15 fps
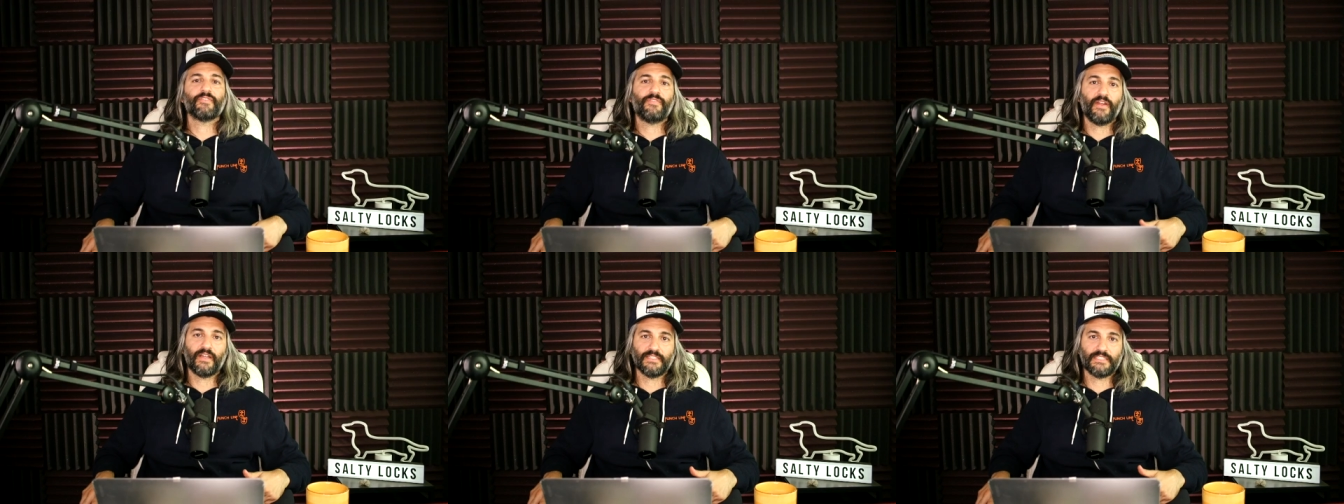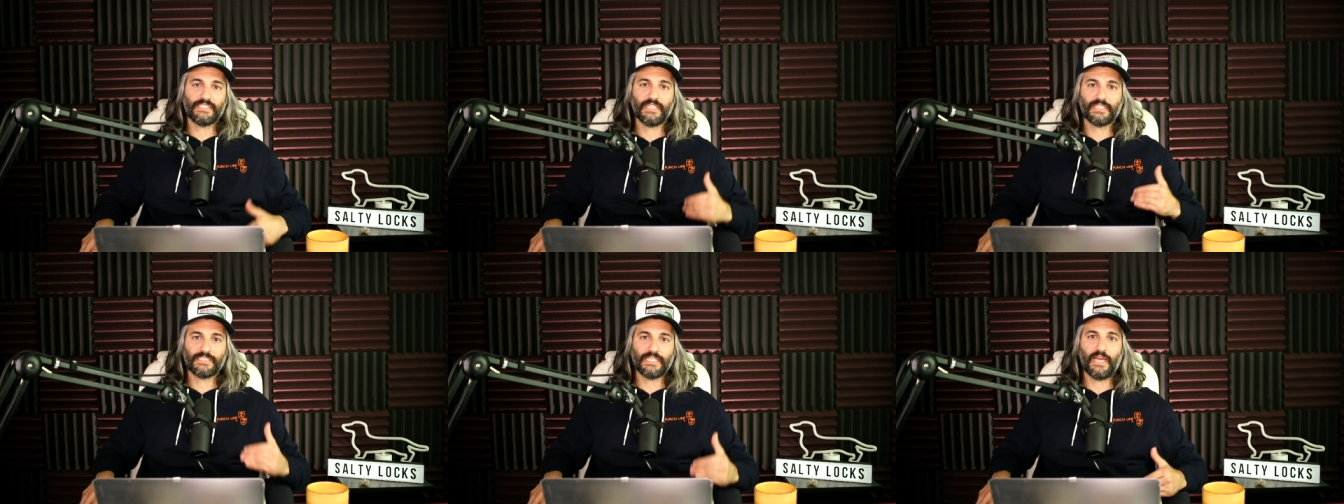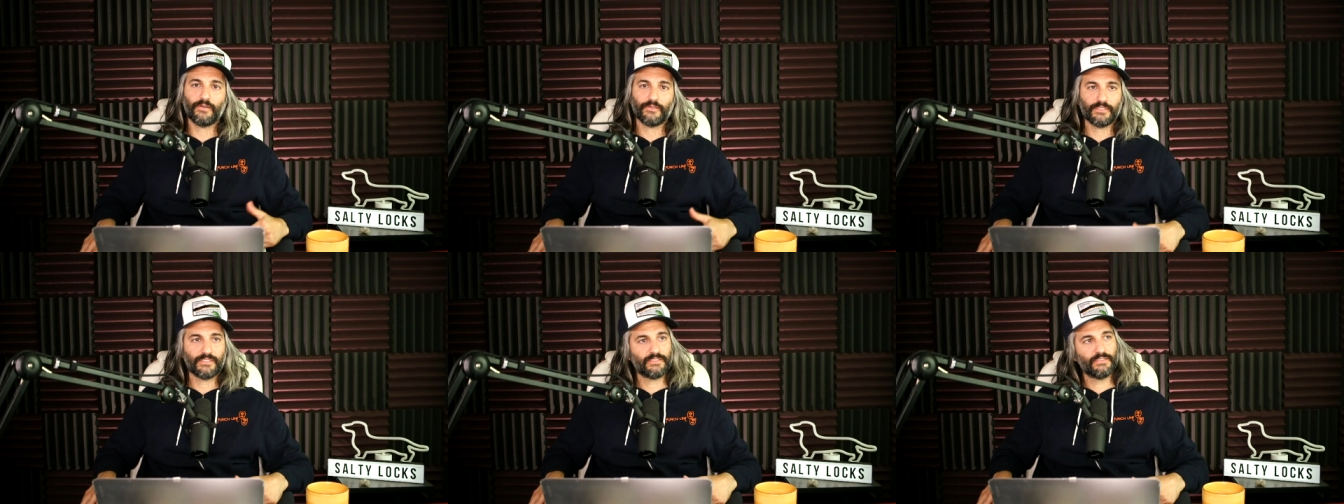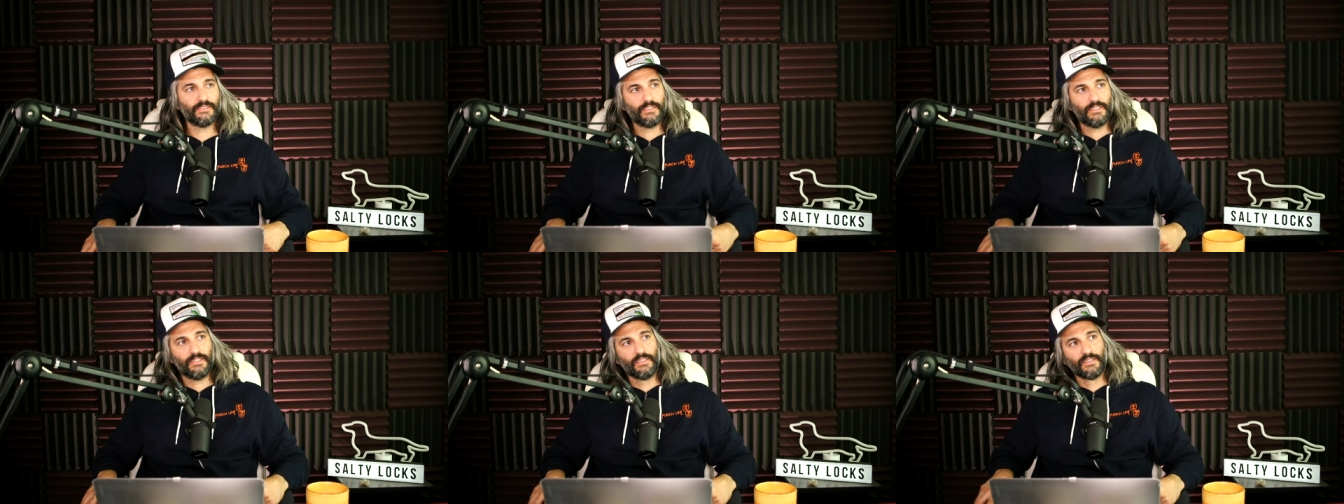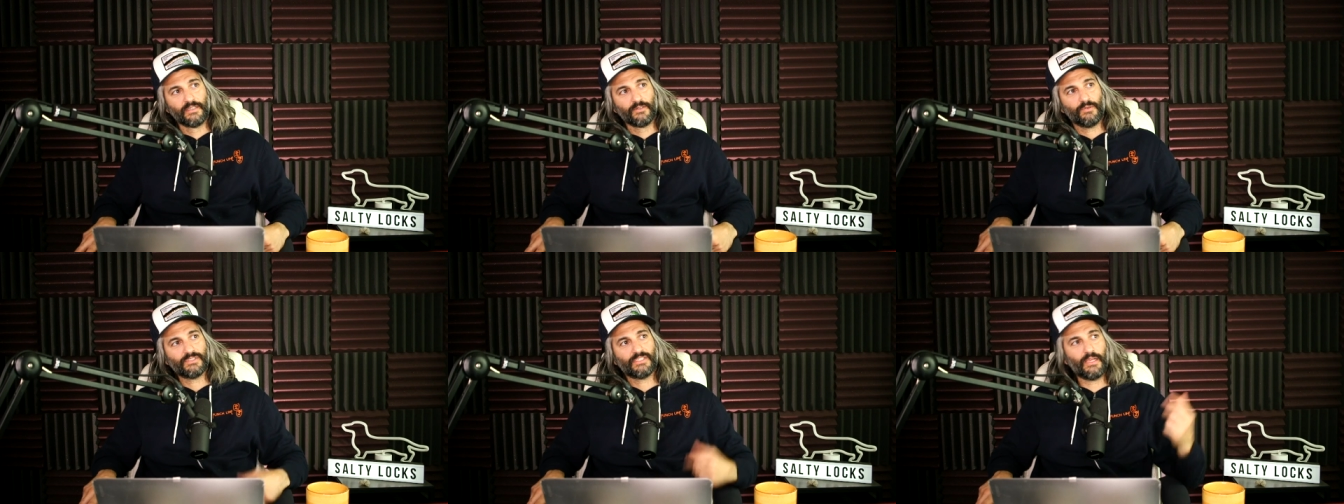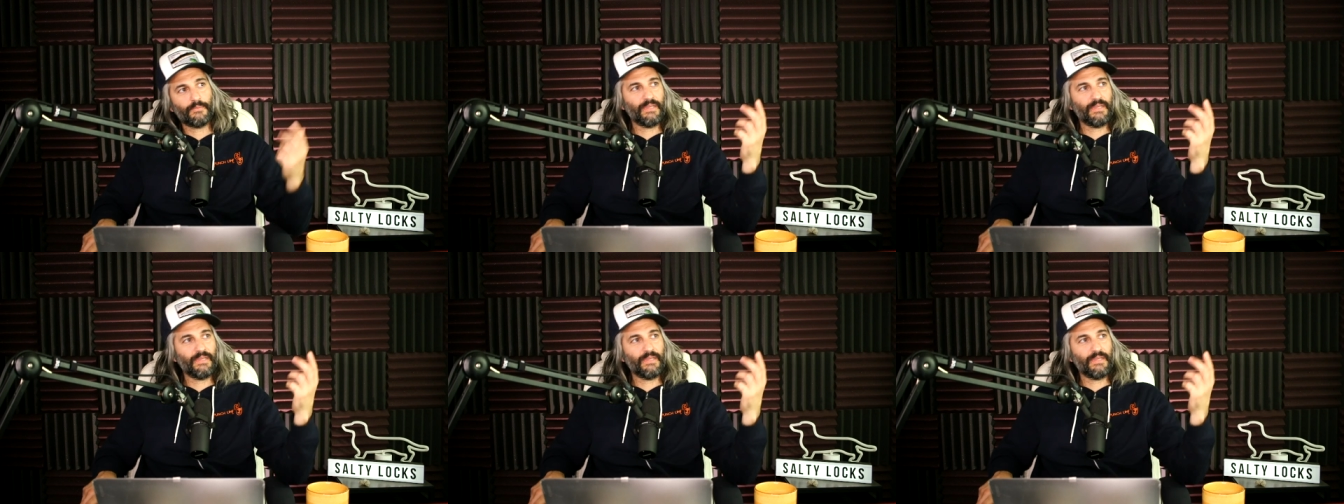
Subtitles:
fucking 6 hours. One time,